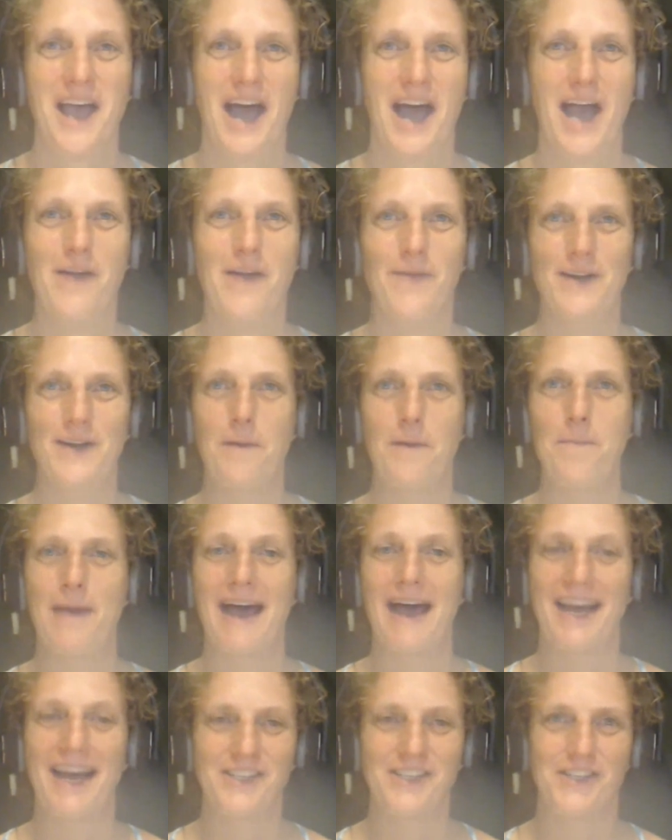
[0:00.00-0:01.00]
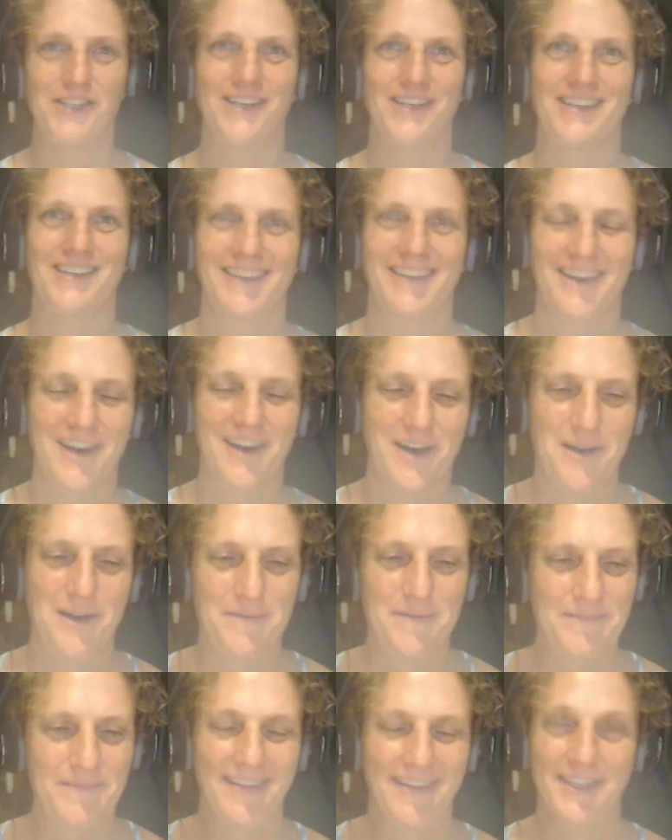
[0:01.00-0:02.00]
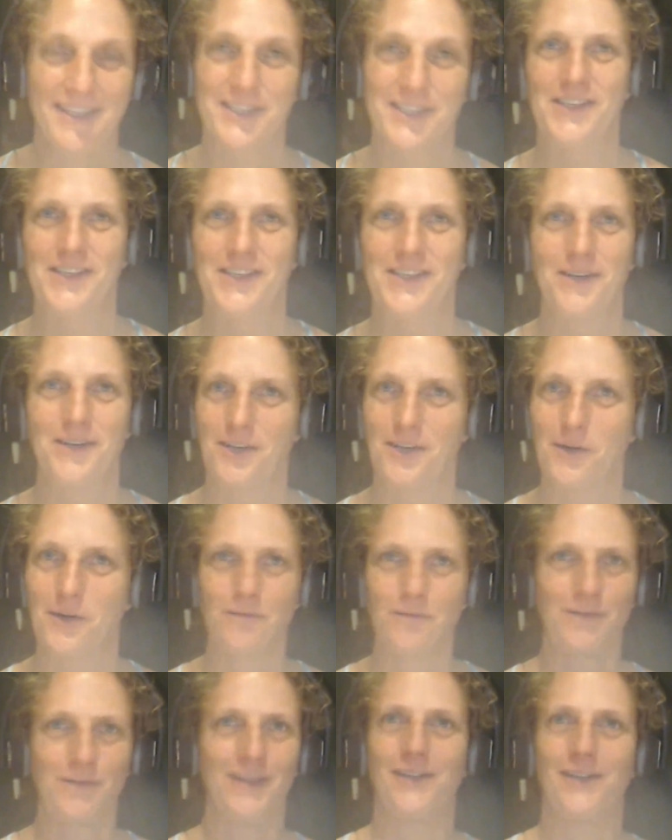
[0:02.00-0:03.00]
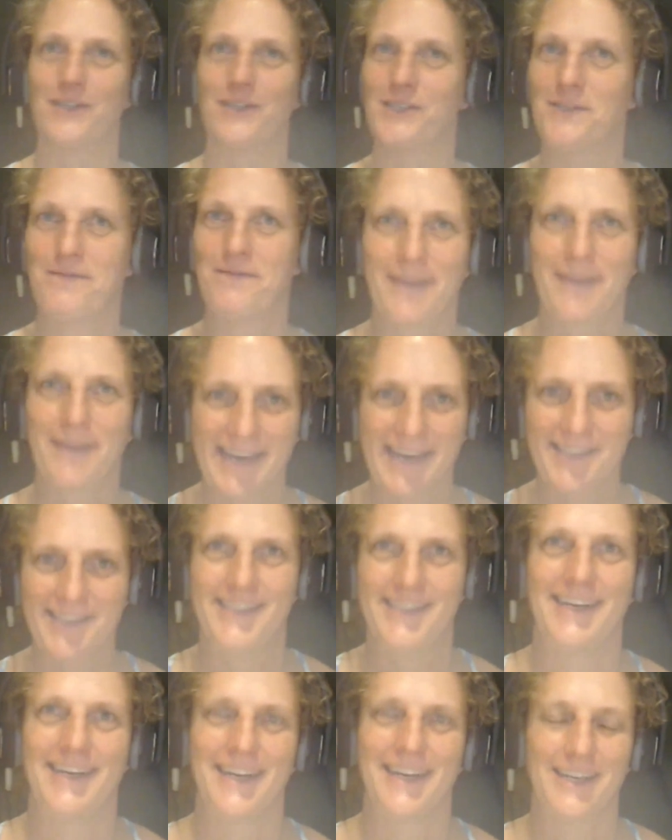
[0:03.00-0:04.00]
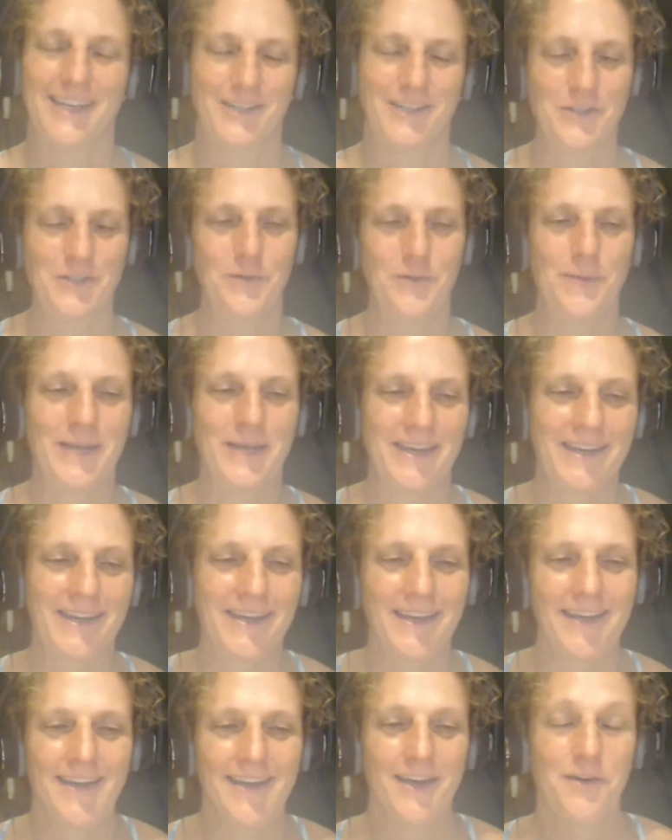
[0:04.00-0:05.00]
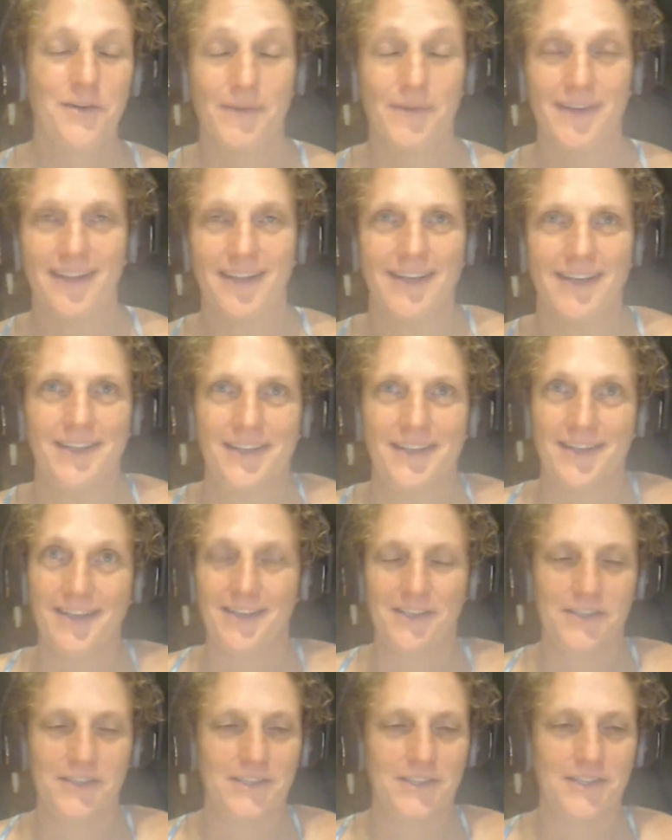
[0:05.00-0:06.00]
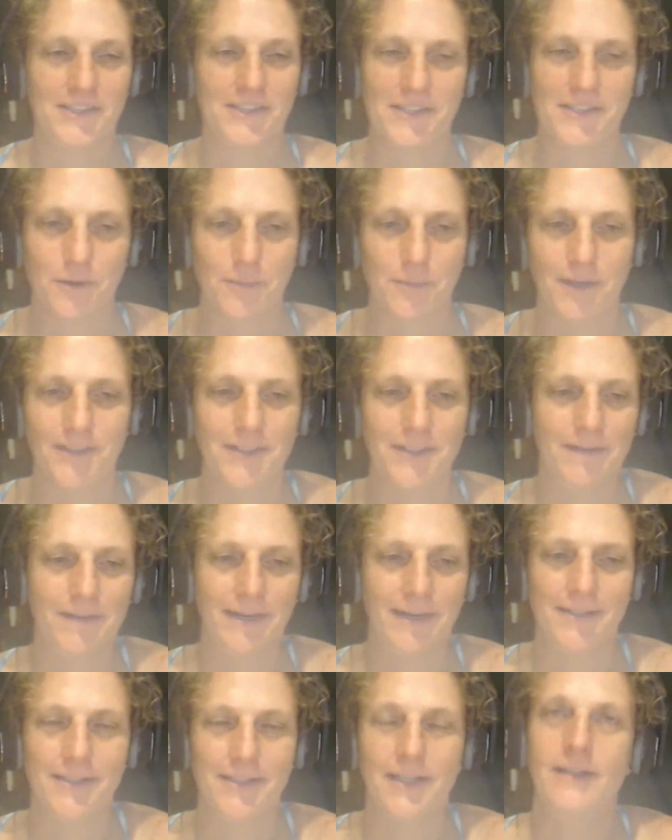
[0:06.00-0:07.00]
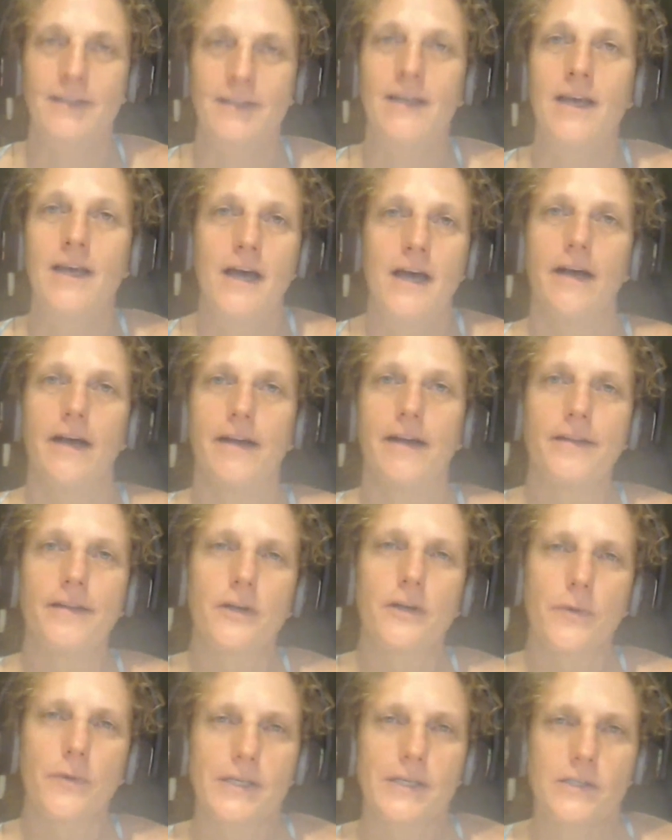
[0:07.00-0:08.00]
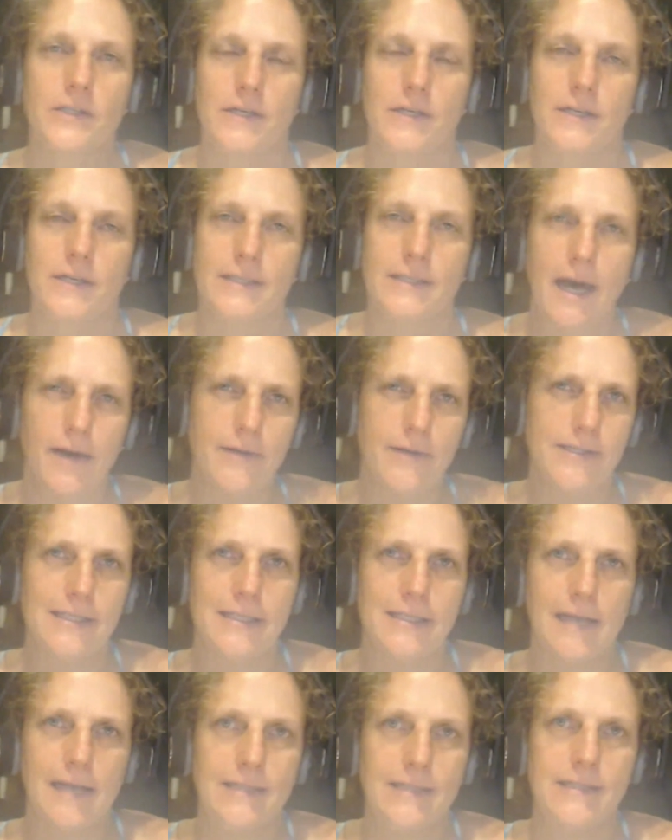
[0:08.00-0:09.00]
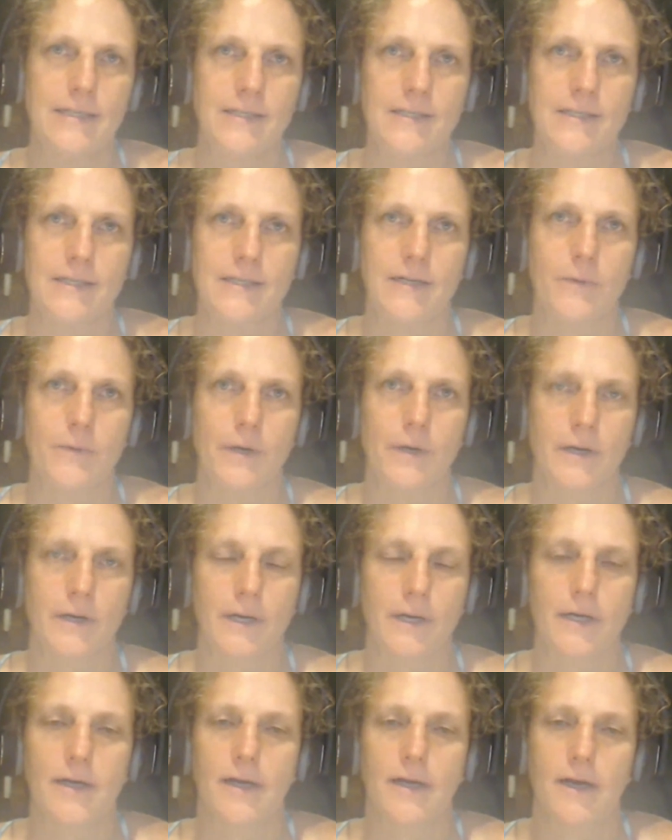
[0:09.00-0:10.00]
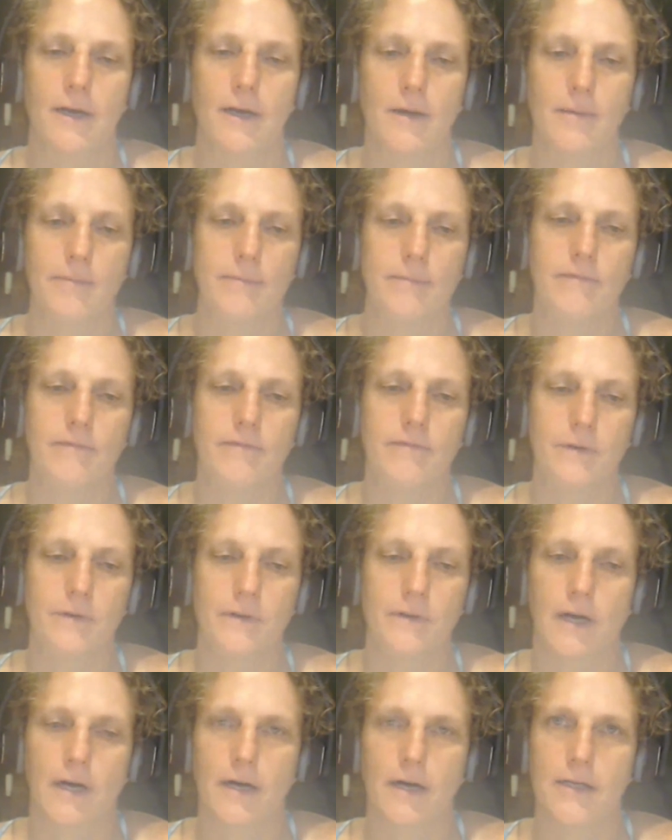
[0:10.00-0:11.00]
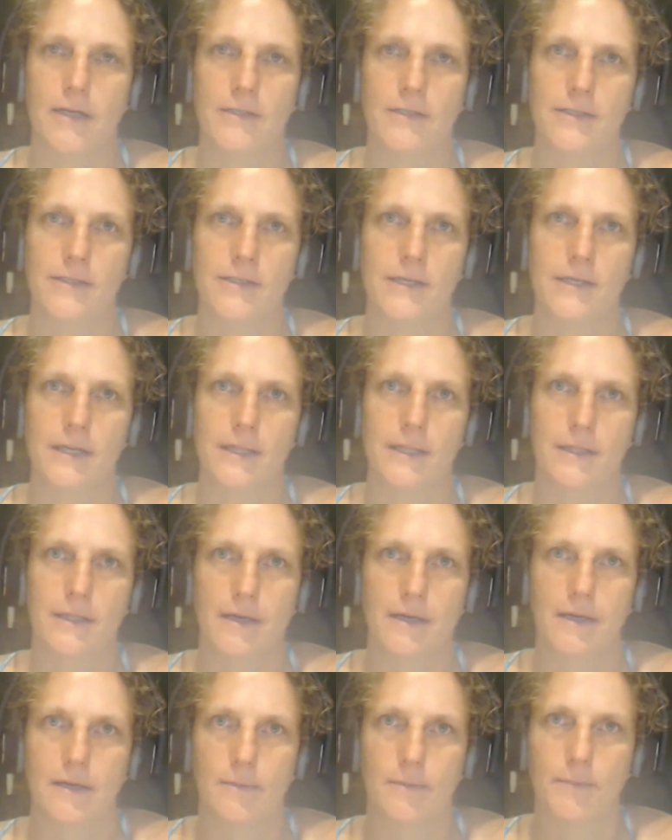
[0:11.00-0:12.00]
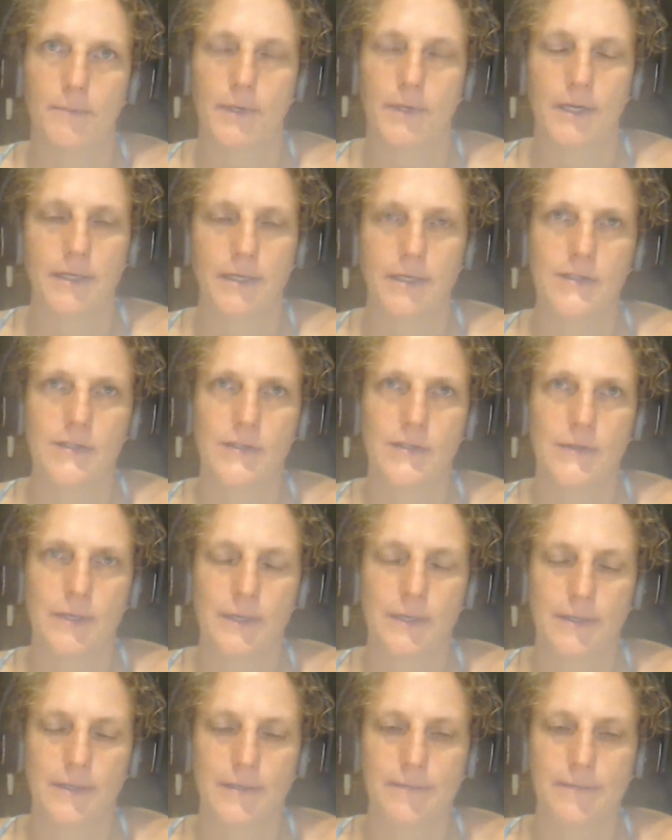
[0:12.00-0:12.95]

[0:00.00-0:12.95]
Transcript: I would imagine. It's your field is fascinating to me. Really, it's just so multifaceted. Another question is, how does licensing work for artists in the book industry?